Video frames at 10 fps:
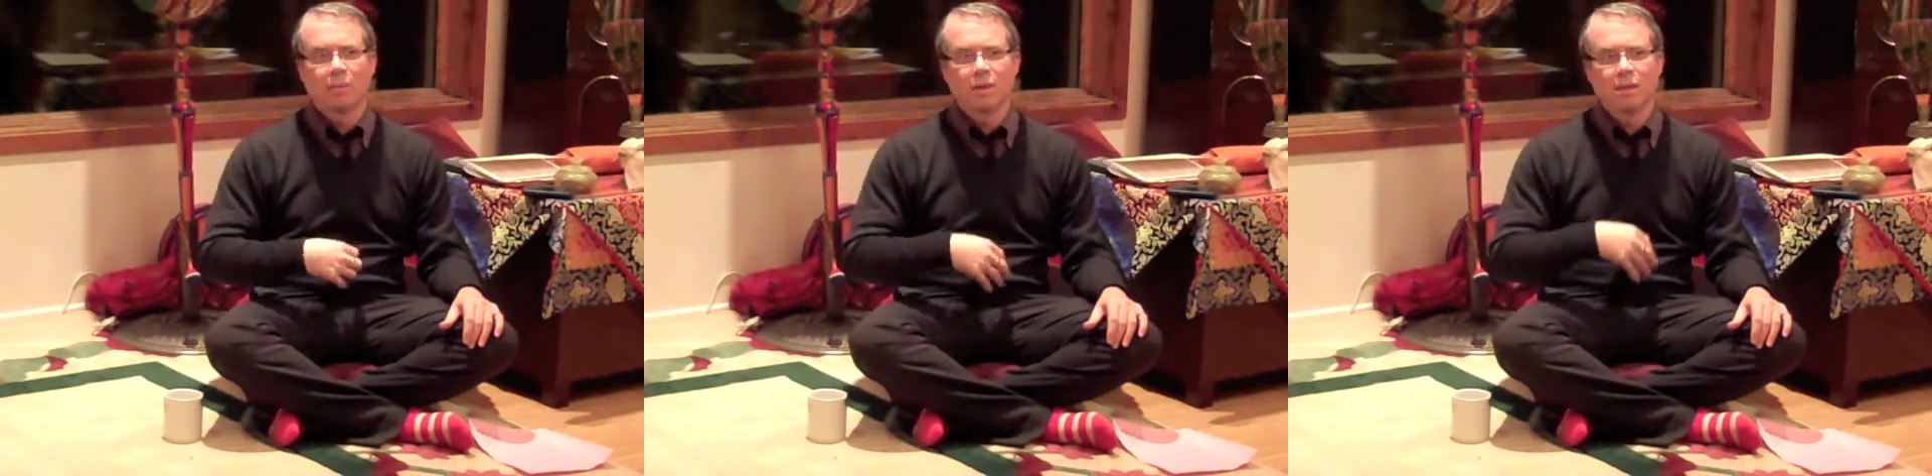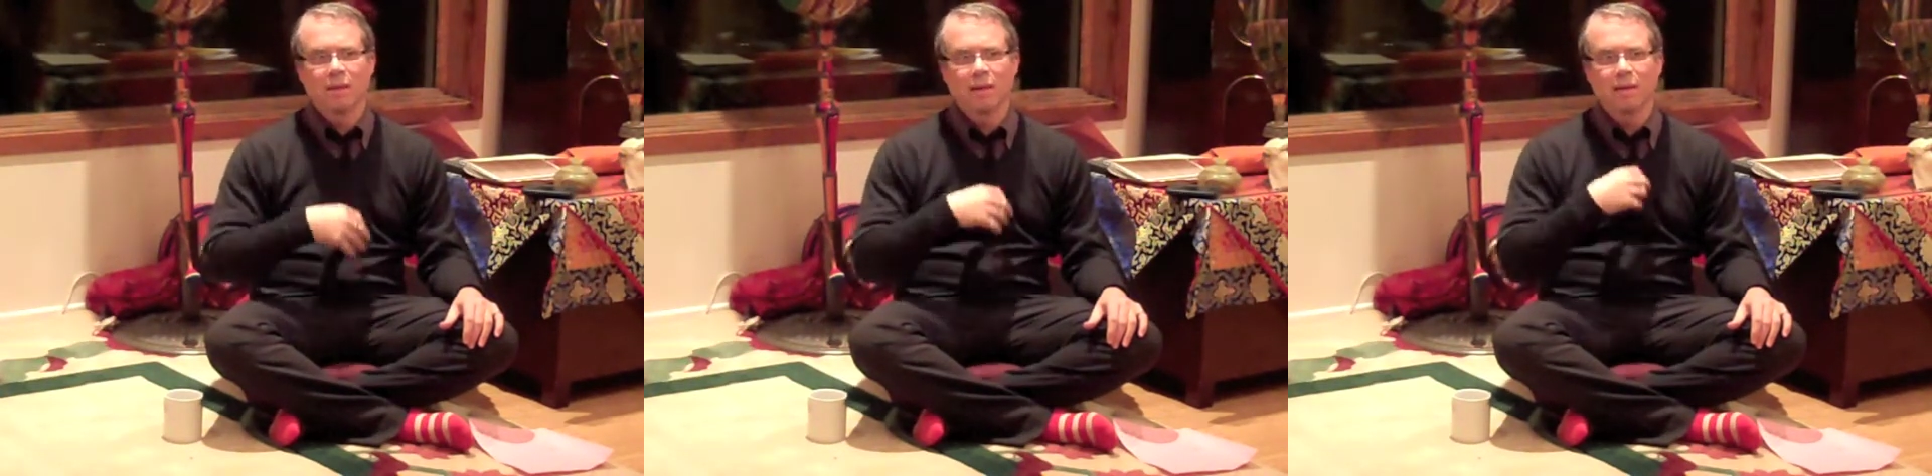We're
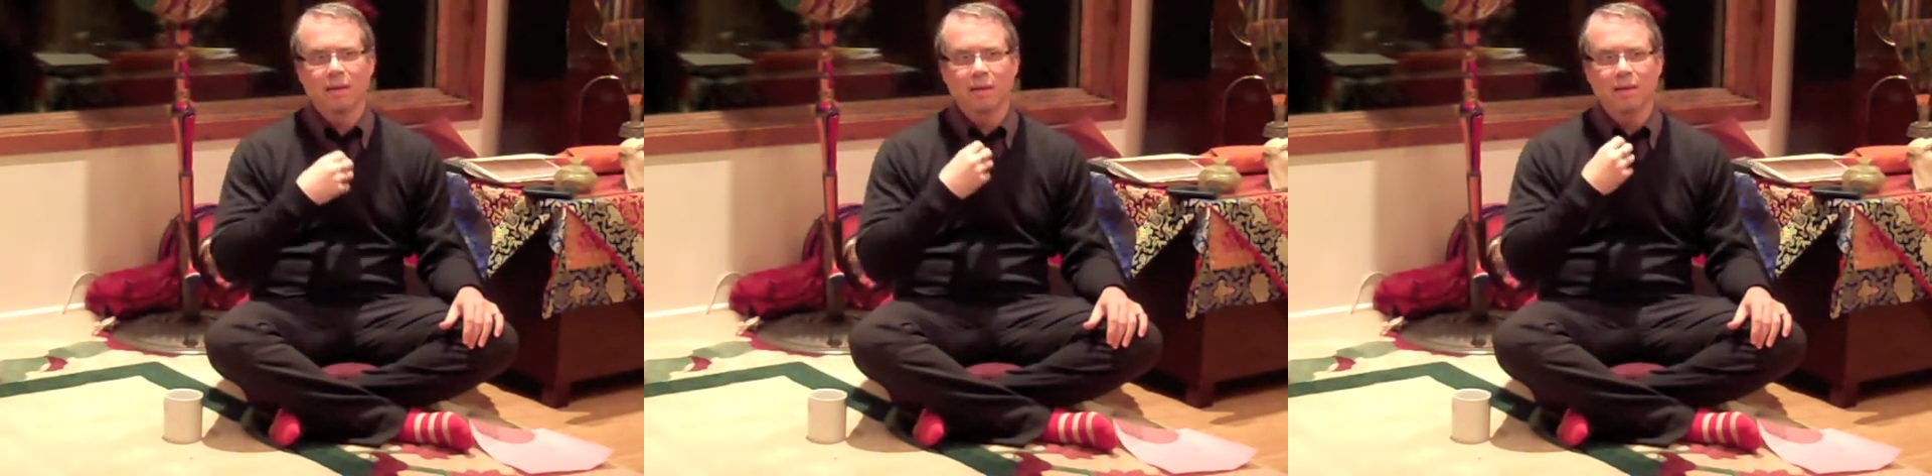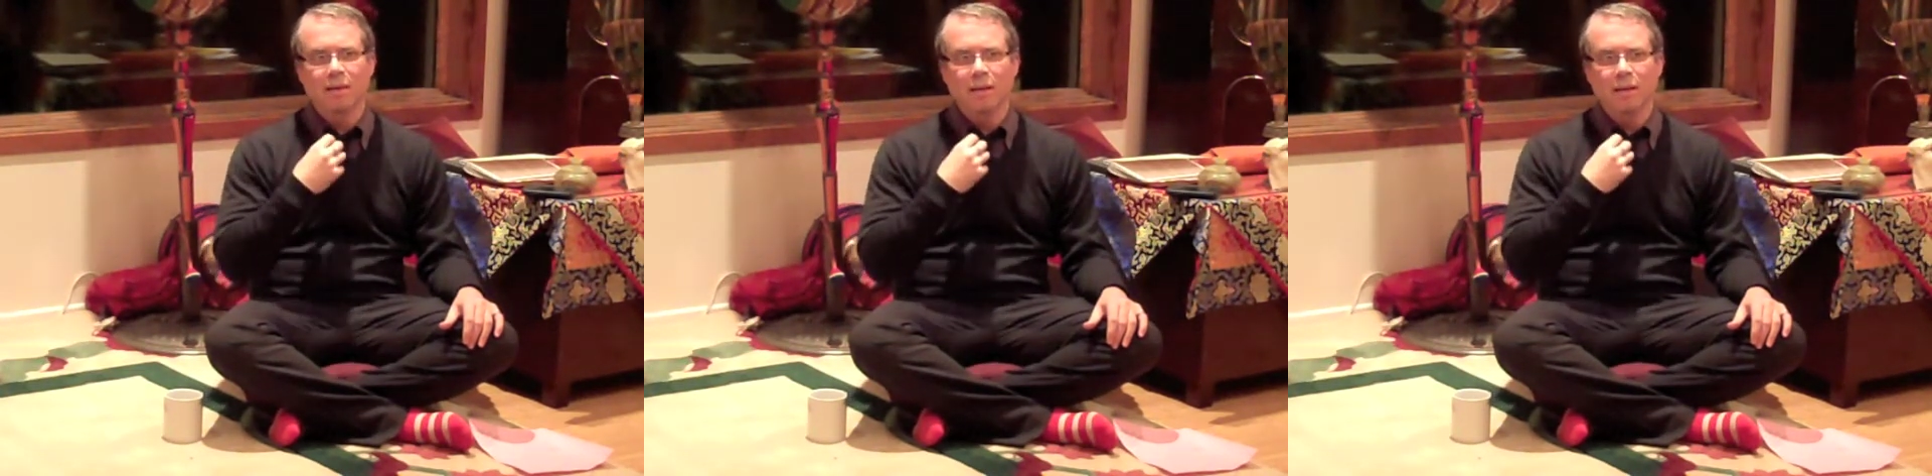seeing the
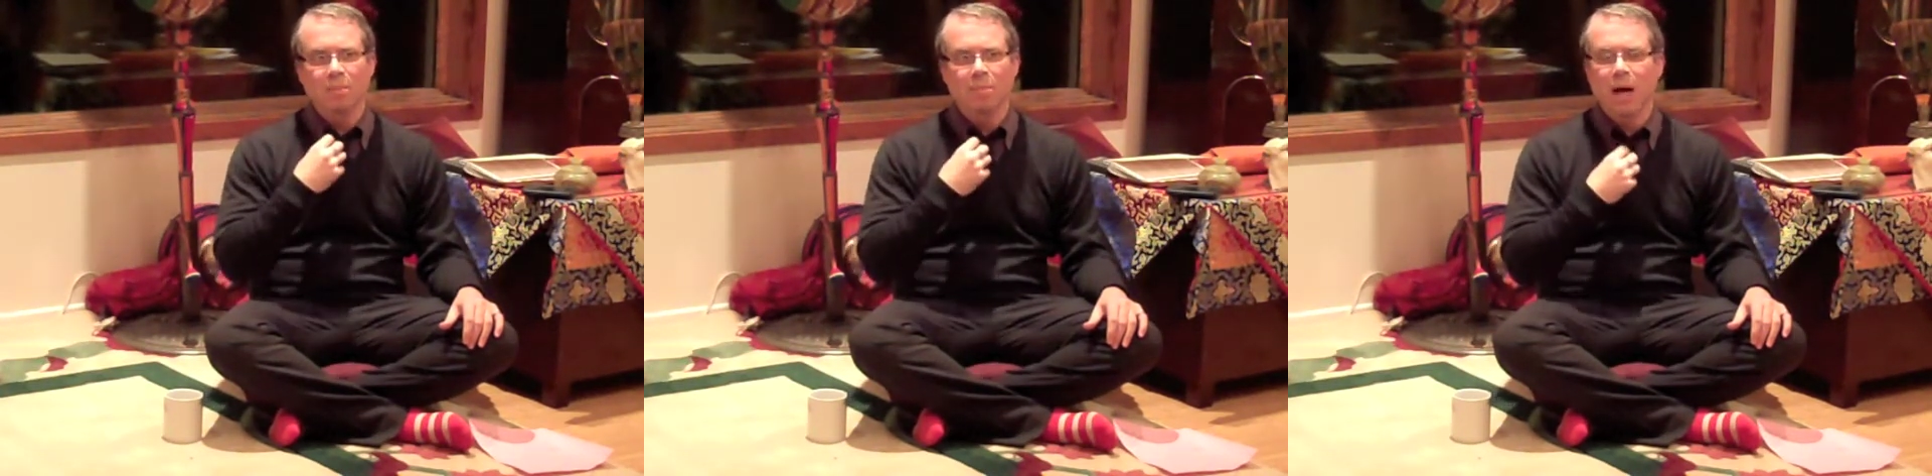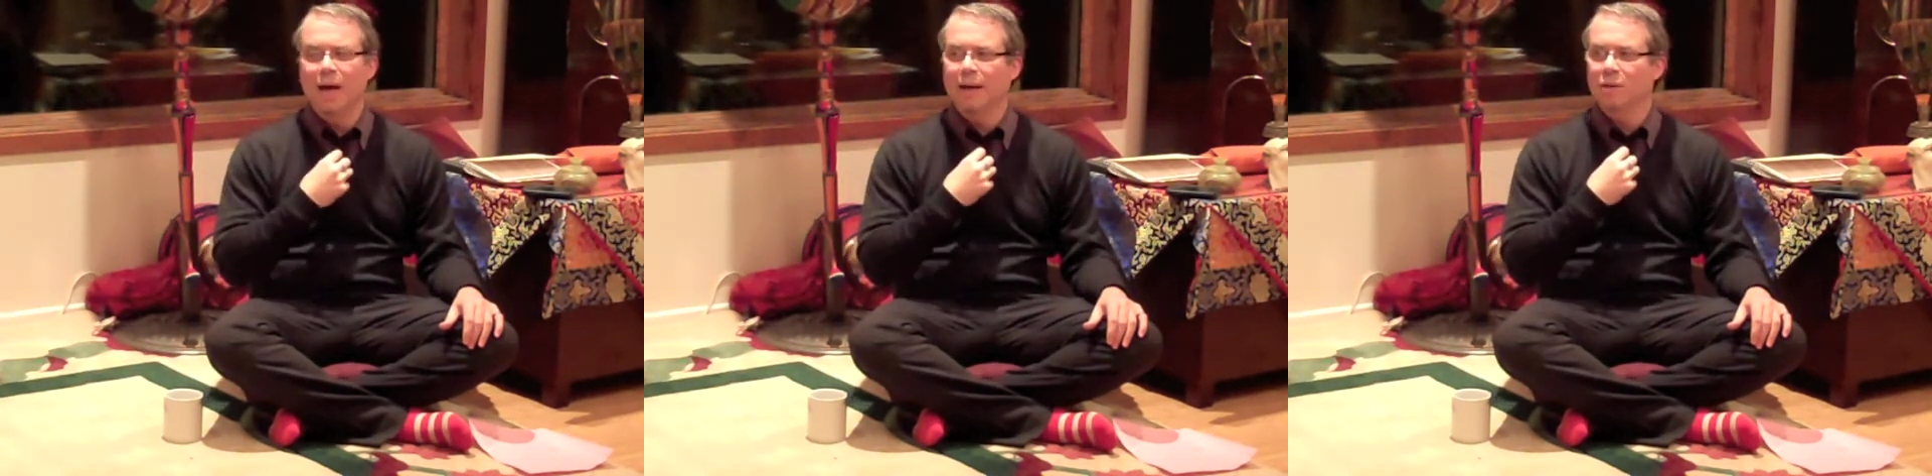
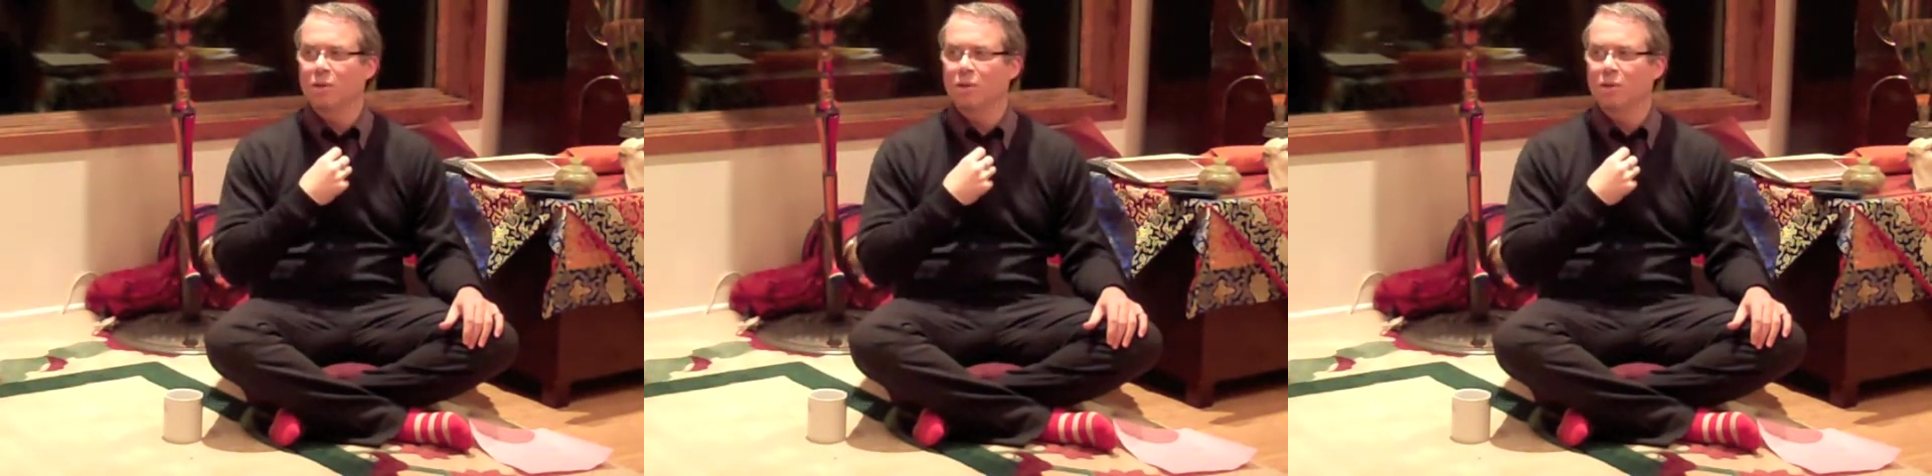mind